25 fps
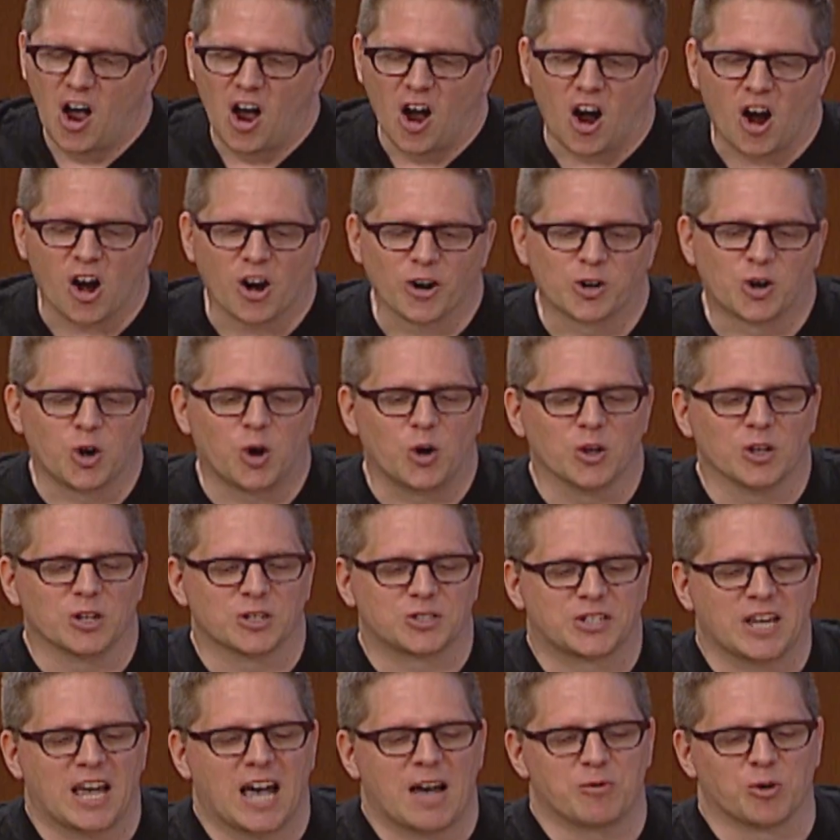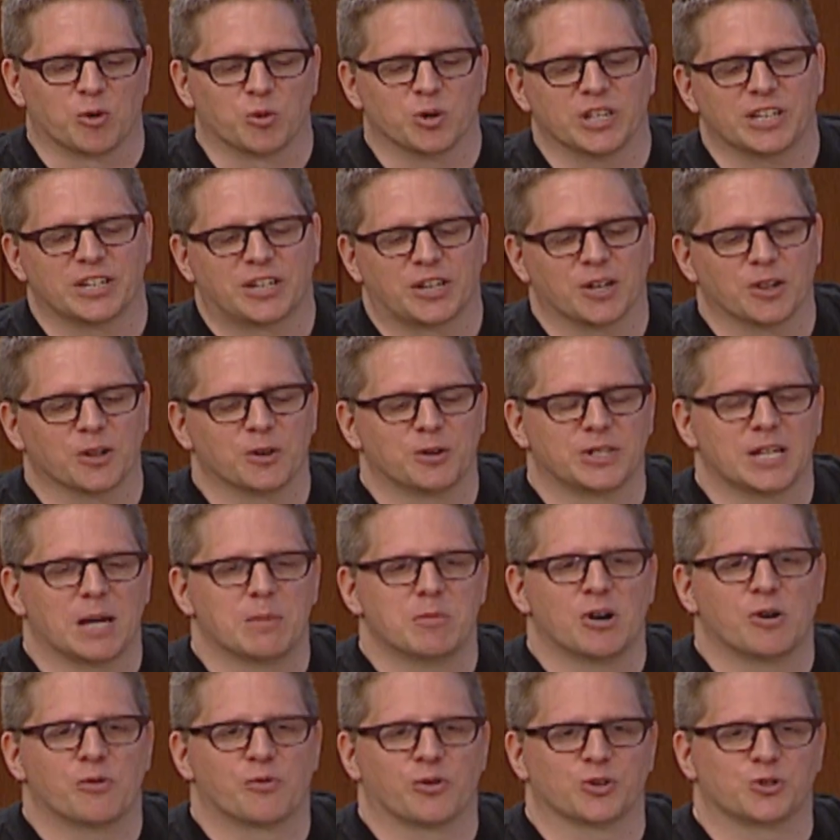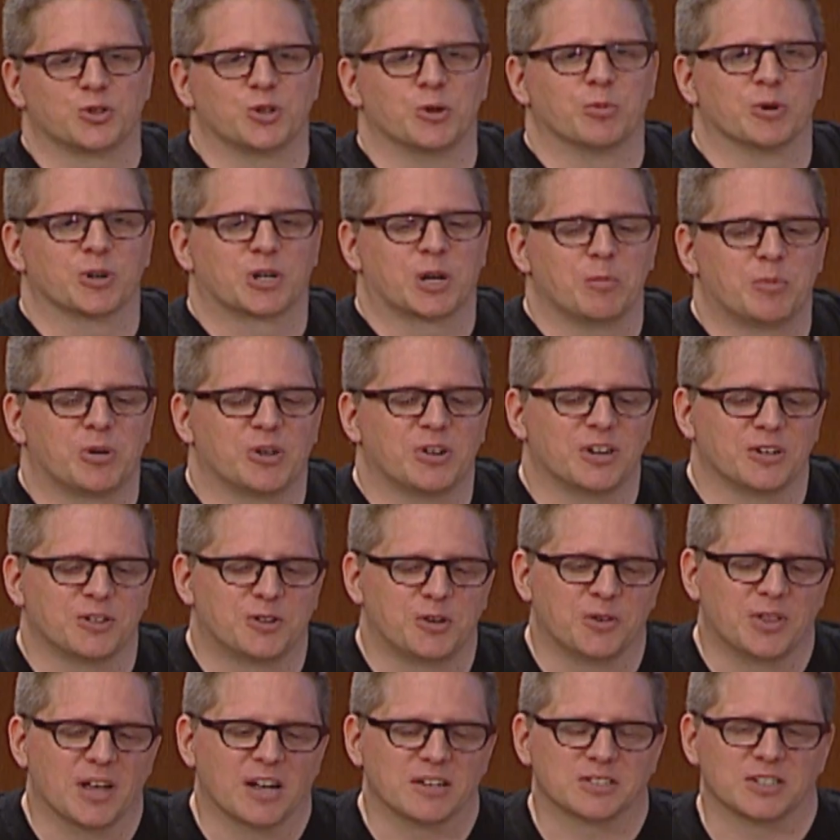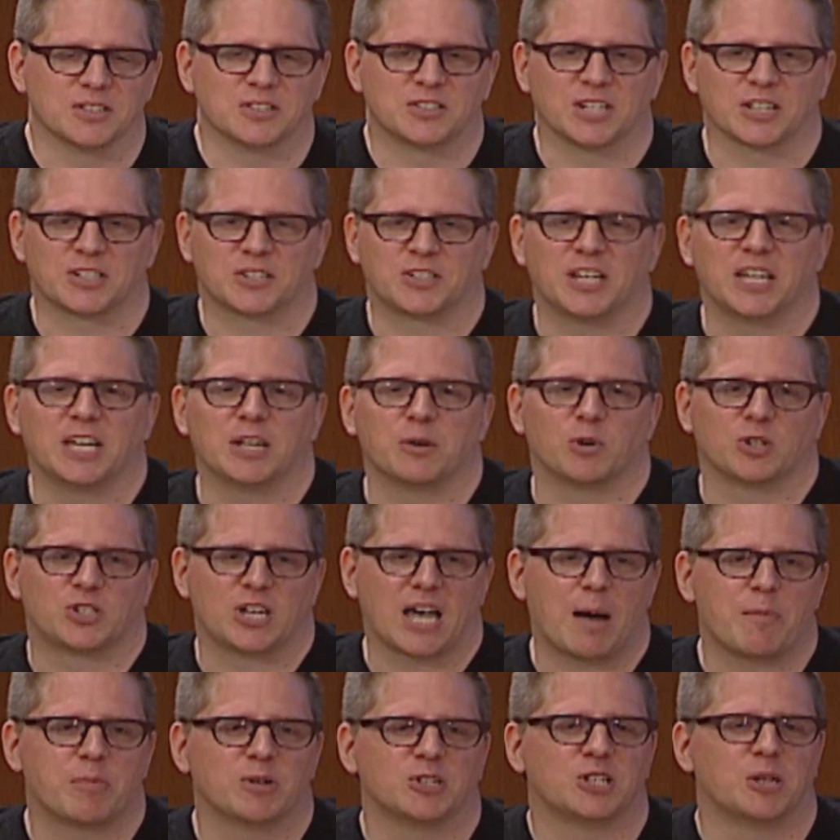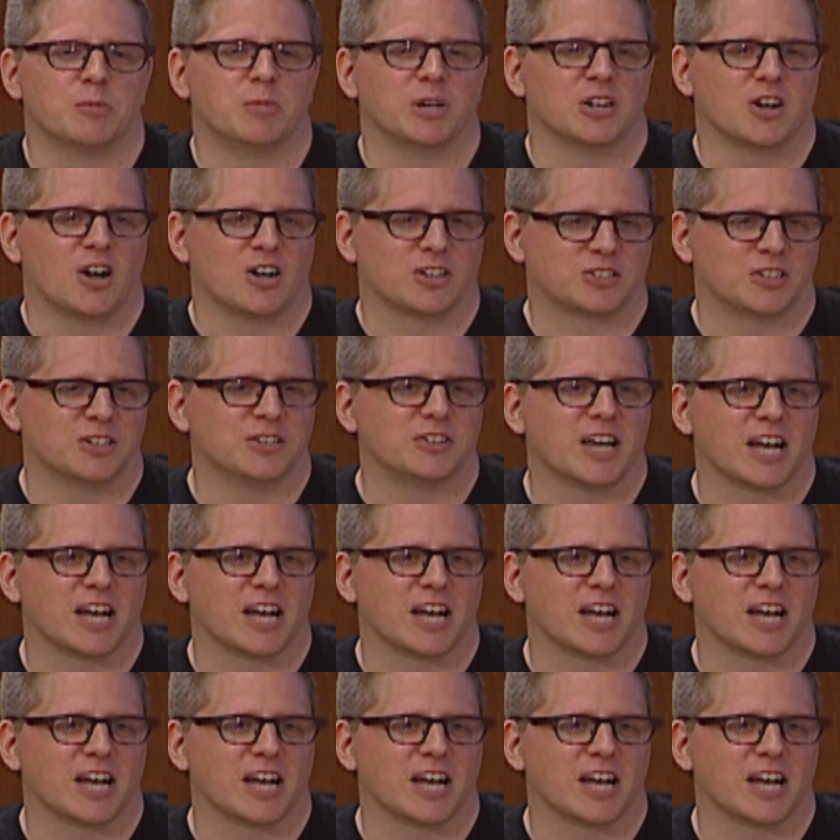our goal is to have a really killer demo for Supercomputing 2016, which happens to be in Austin,